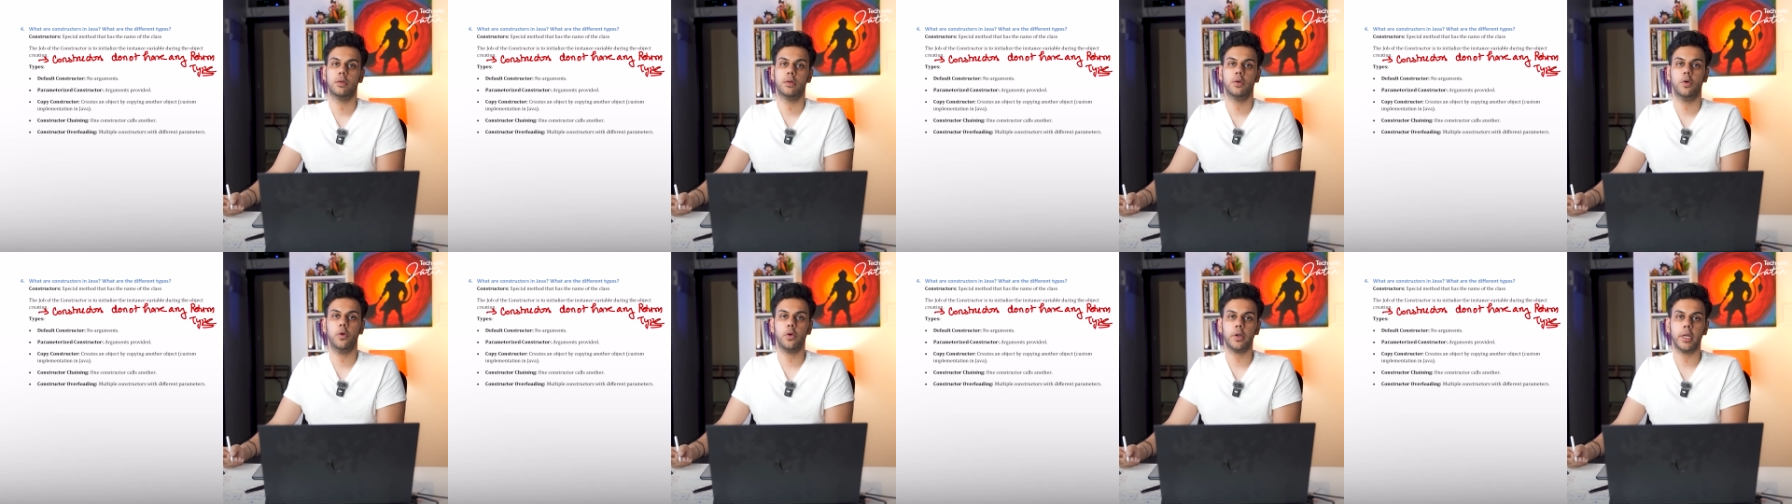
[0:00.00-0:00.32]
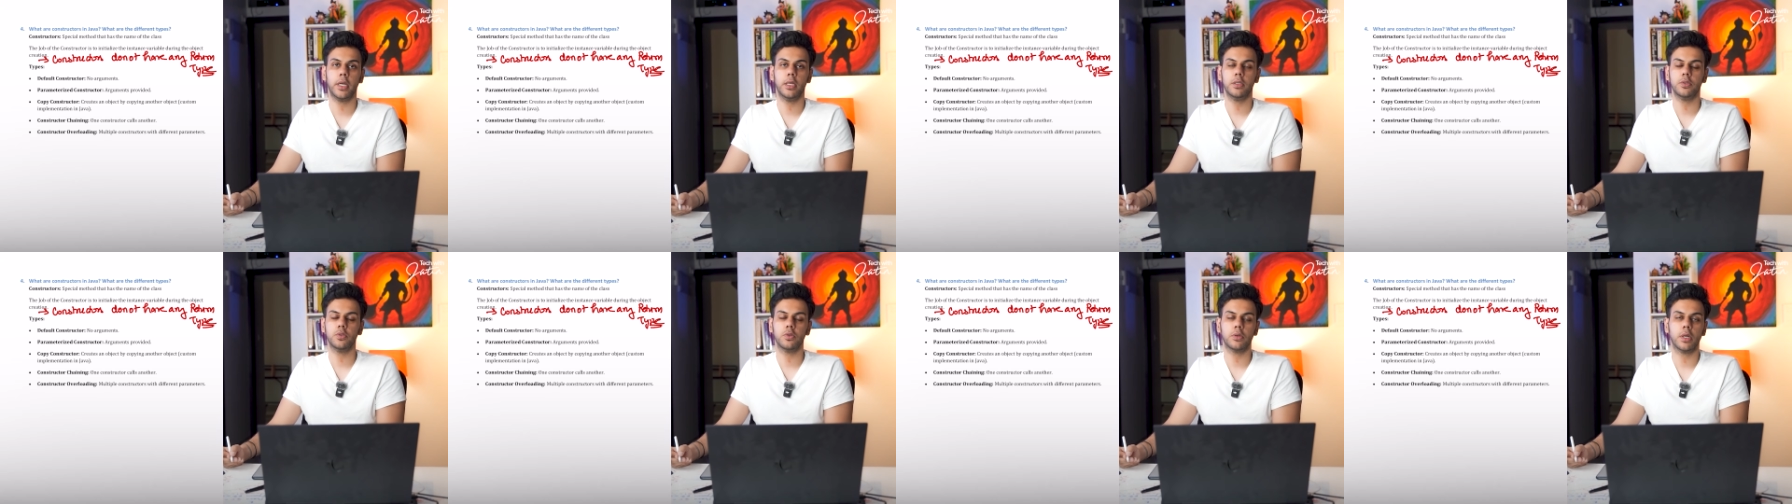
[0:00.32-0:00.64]

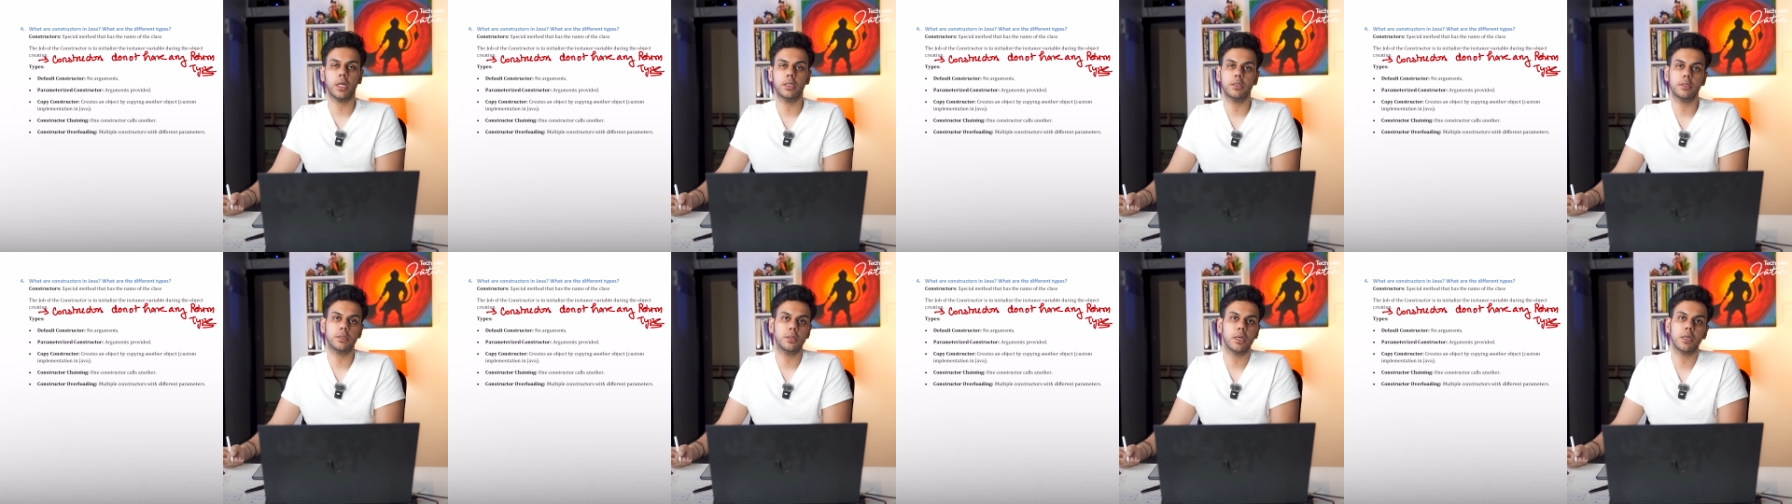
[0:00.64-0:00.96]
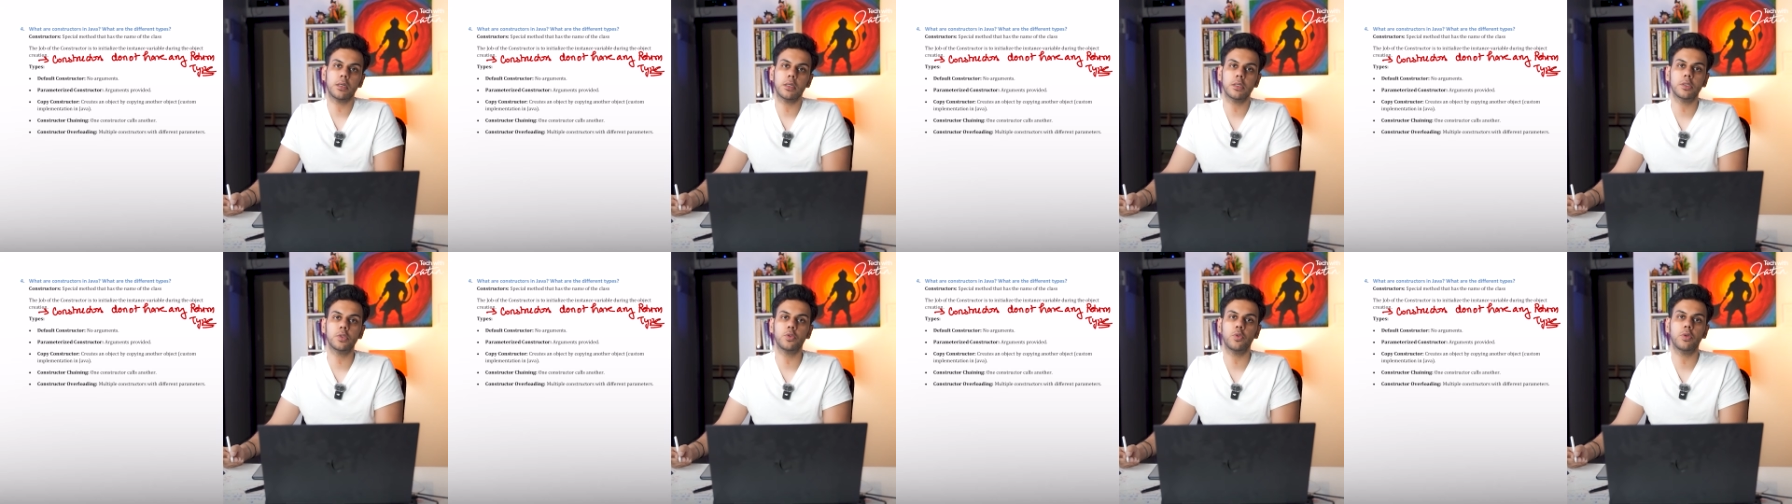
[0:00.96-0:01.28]
Okay, so
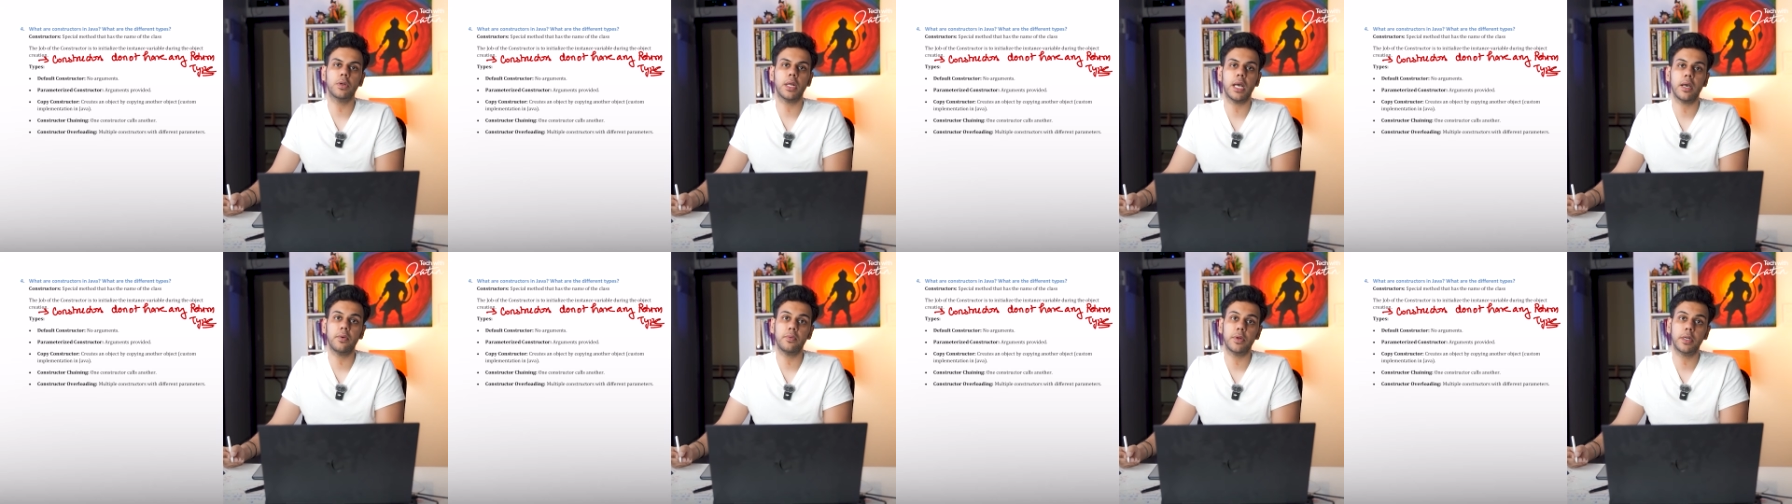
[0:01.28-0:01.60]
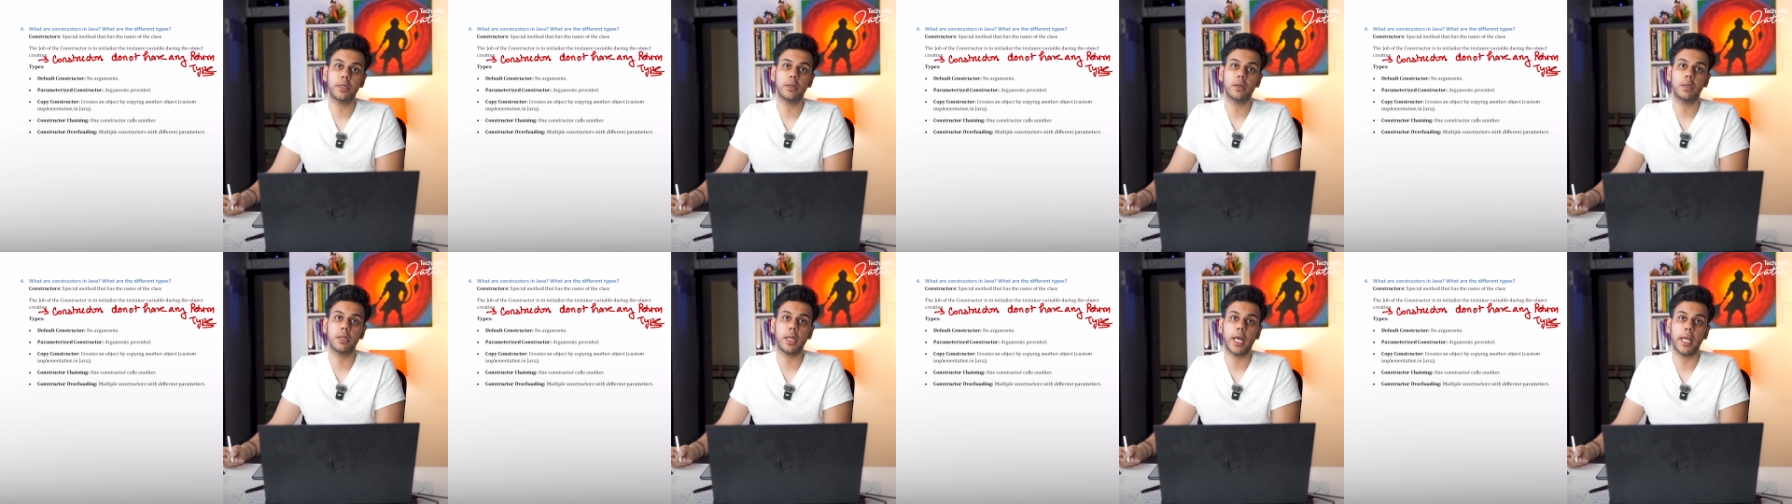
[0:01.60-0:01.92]
constructors don't have
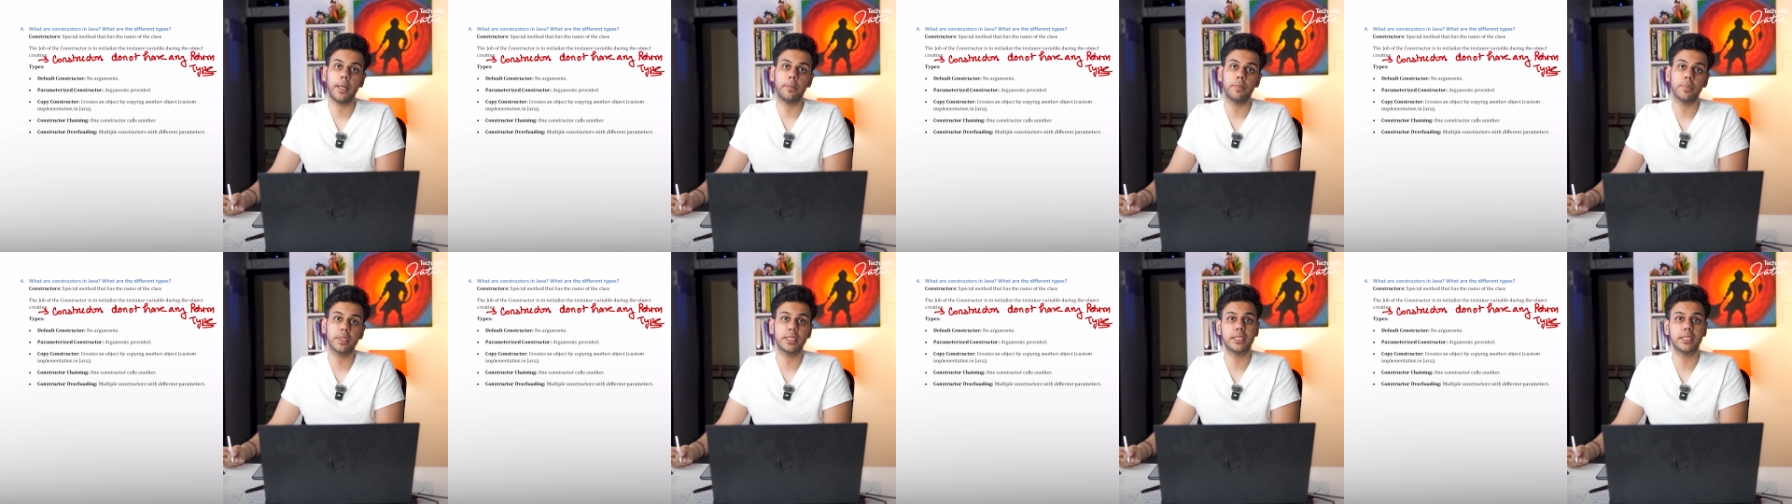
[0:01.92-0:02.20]
return type.